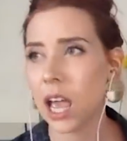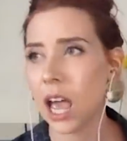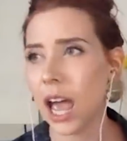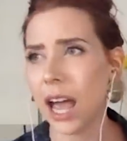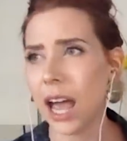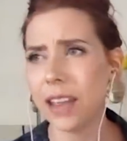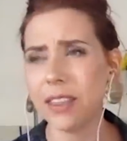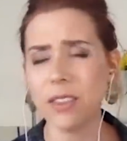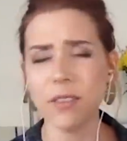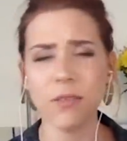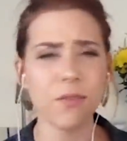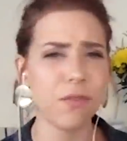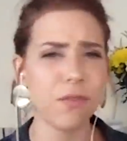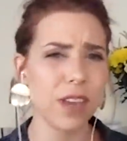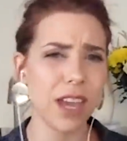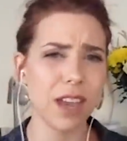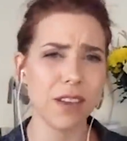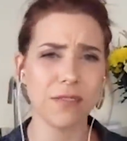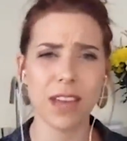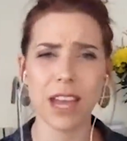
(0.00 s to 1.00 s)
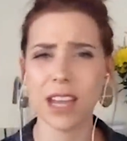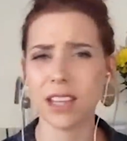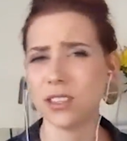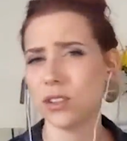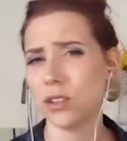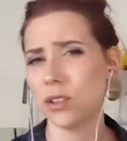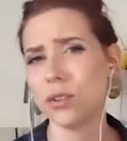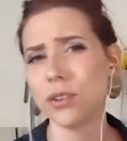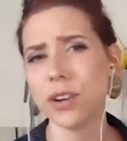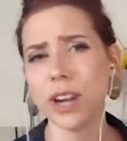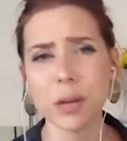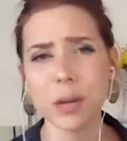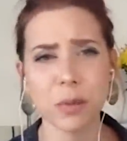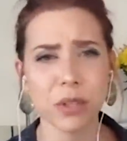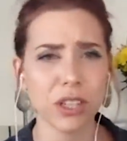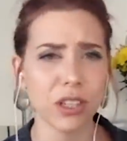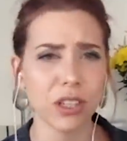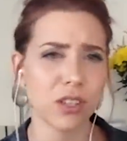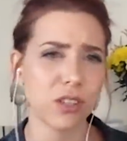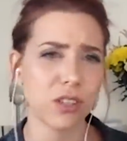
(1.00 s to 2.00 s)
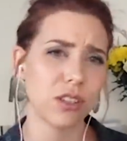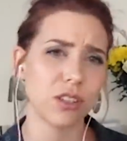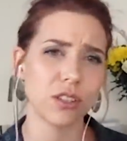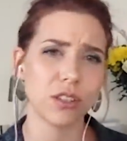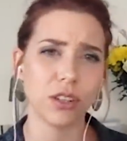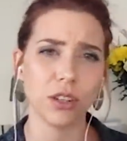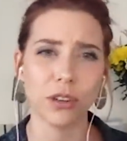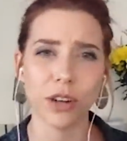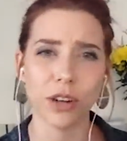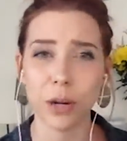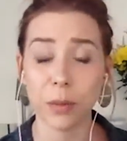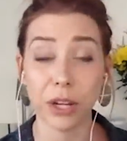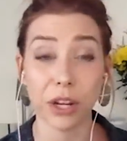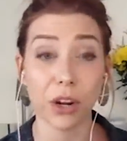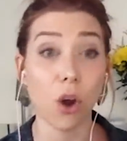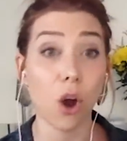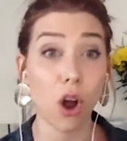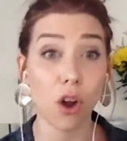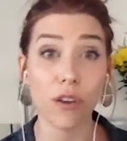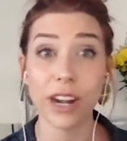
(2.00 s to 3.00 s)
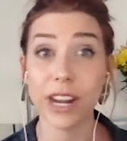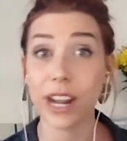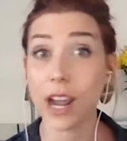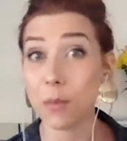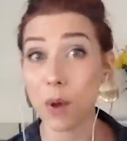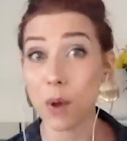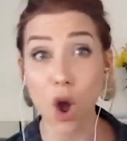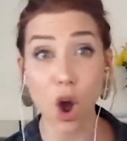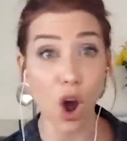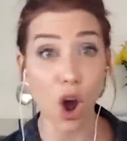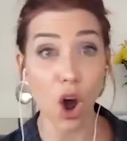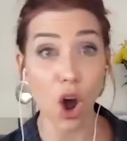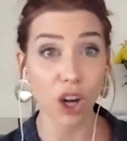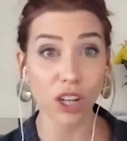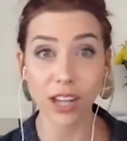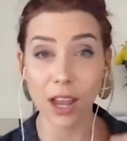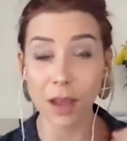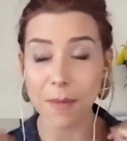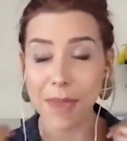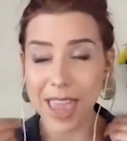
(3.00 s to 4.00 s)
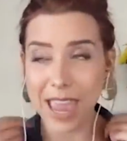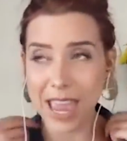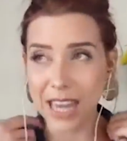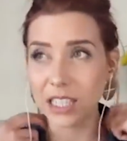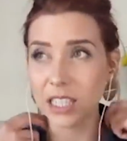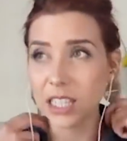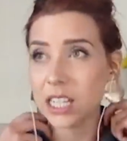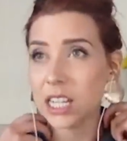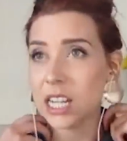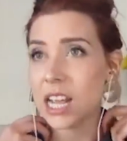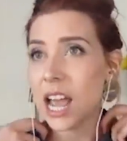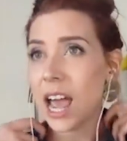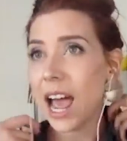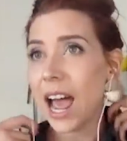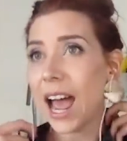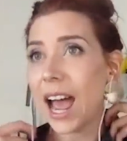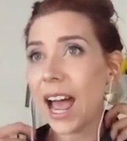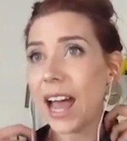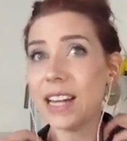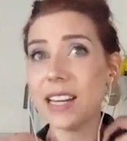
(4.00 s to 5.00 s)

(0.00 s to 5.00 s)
And the VFX are incredible, and the stunts are incredible, and already I'm hooked, I'm in and